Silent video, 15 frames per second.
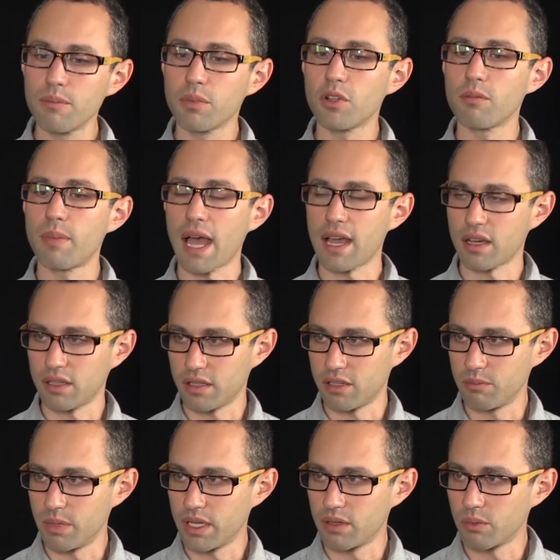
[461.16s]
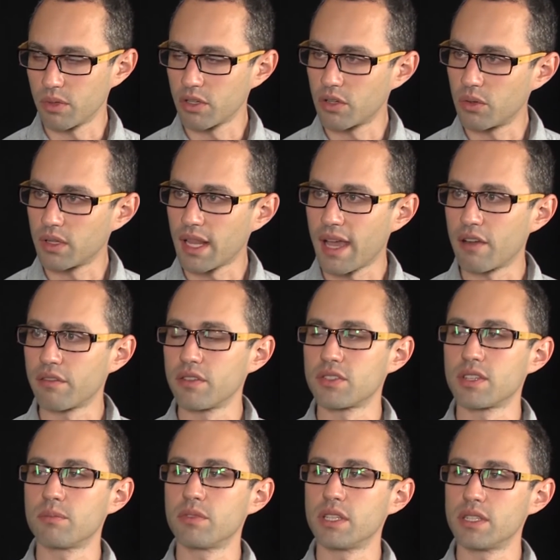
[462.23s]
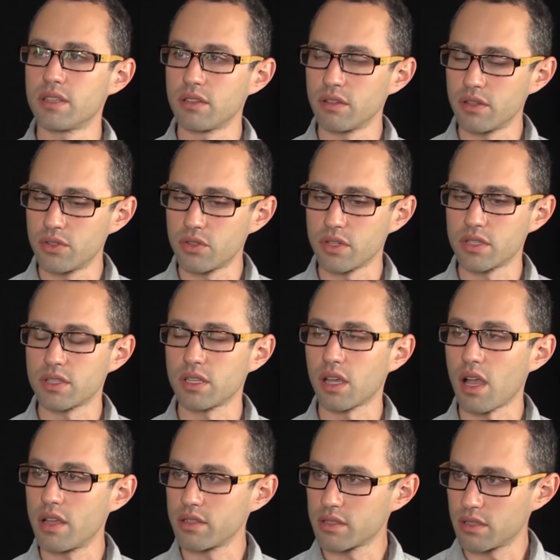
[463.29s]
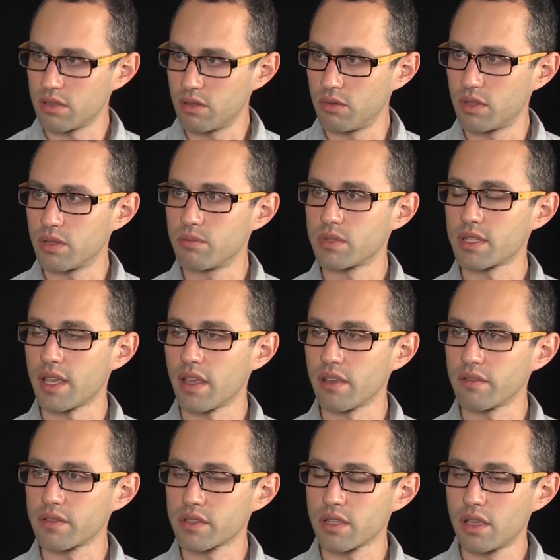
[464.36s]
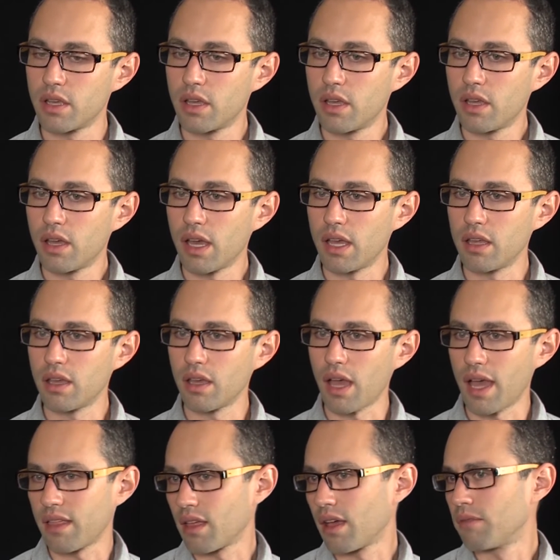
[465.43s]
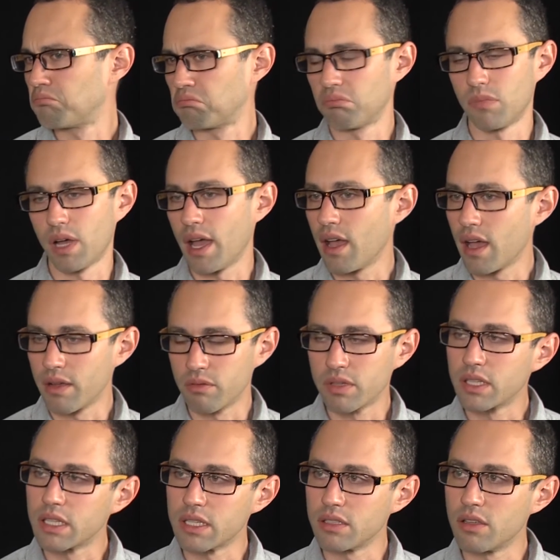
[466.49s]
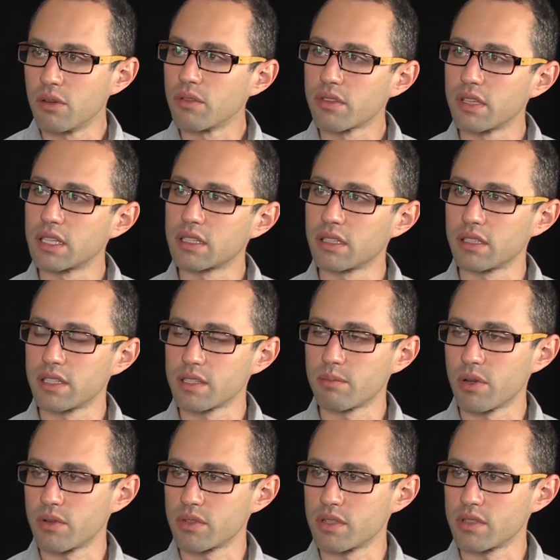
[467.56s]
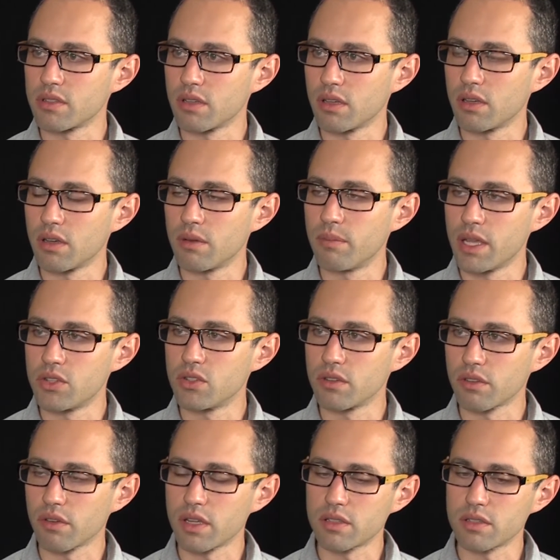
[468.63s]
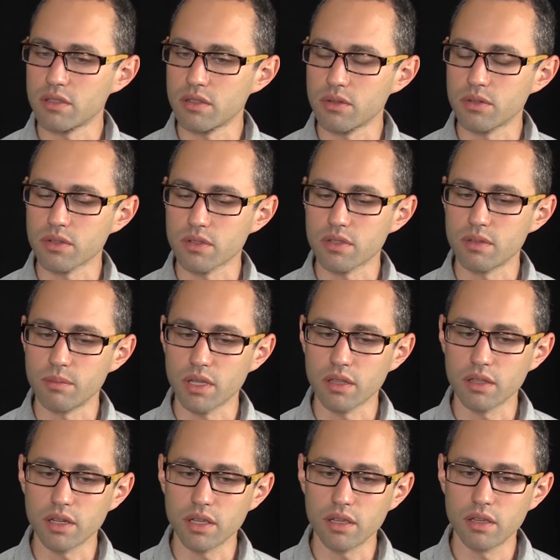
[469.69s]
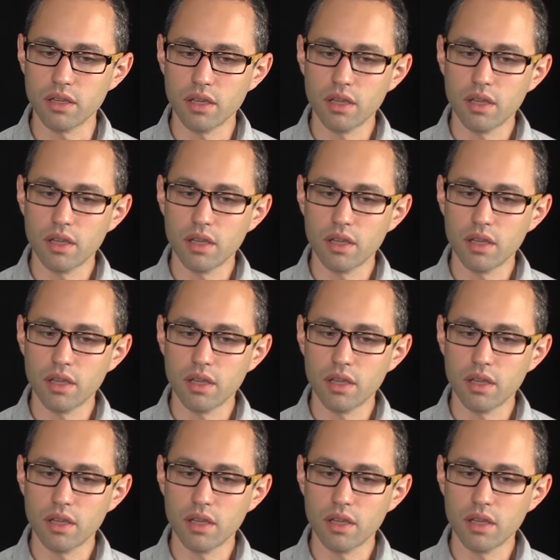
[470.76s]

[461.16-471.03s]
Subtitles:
pull back a little bit, we're going to allow for some of these other interests to constitute themselves, I really don't think that this poses a major threat to social stability.